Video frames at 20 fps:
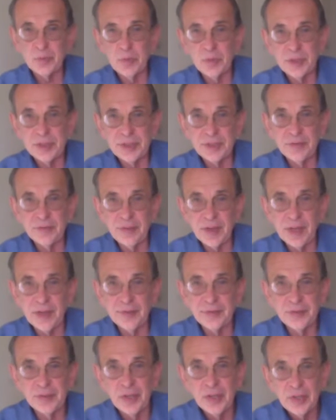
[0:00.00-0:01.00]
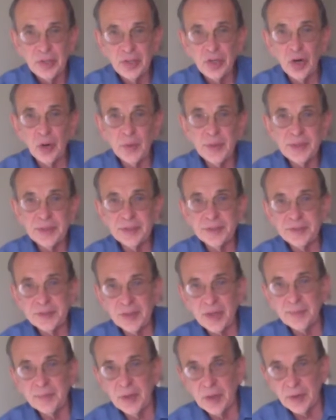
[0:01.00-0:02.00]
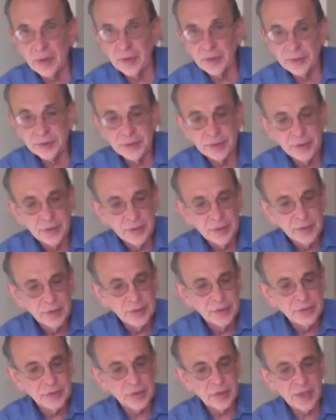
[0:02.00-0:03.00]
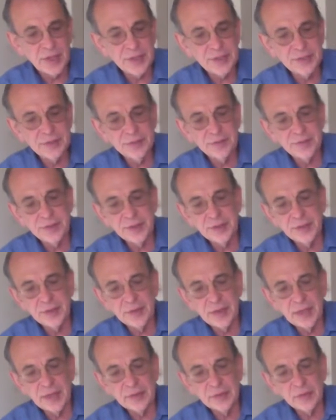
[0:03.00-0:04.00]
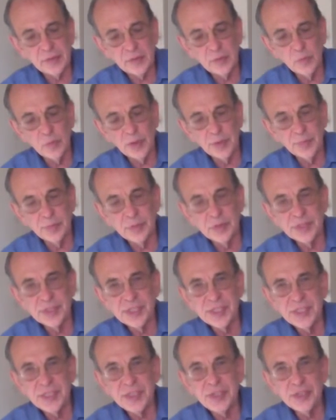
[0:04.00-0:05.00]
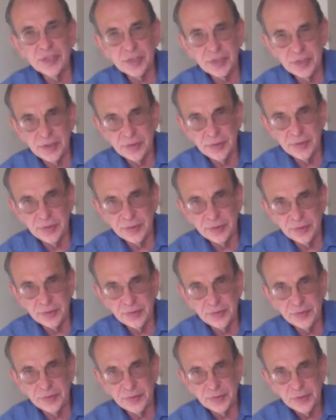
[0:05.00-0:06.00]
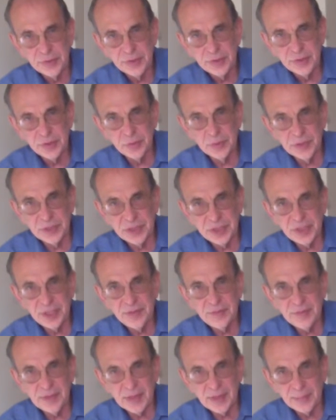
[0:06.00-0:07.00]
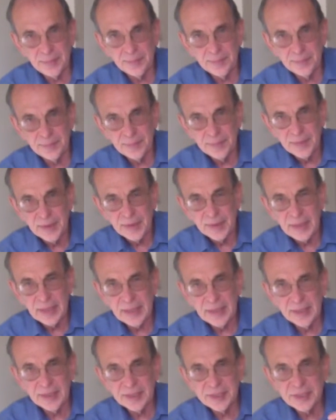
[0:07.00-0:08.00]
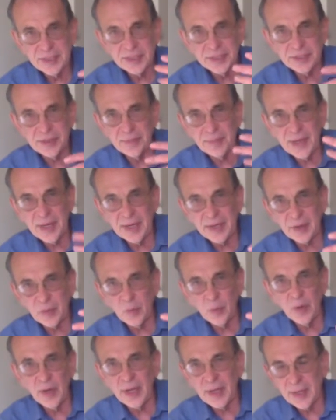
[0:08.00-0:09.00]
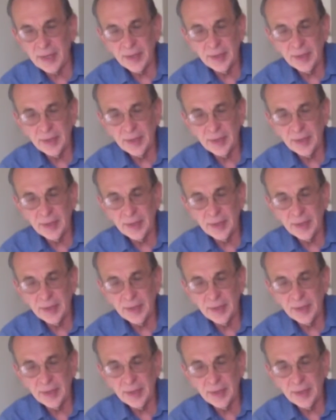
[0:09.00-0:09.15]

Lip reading: which involves knowing the sub-goals, trying to figure out what procedure you use to achieve them in a systematic way.